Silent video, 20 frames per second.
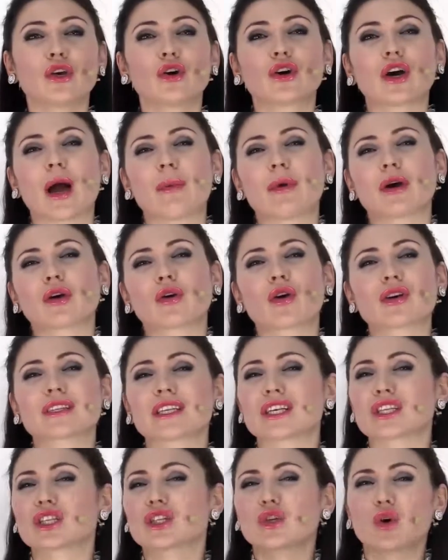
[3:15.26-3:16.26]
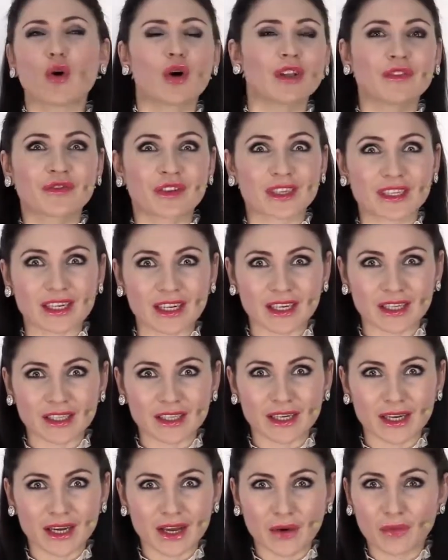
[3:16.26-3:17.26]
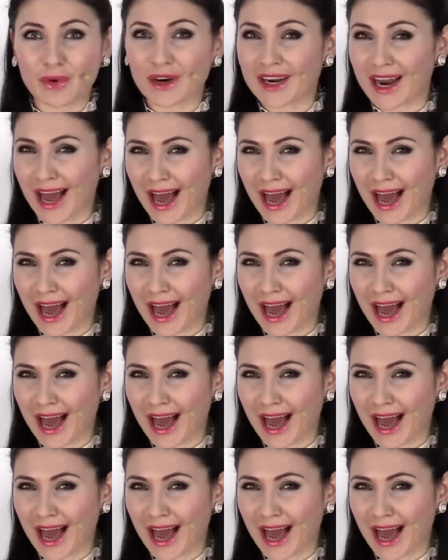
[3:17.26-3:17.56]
you come across as confident when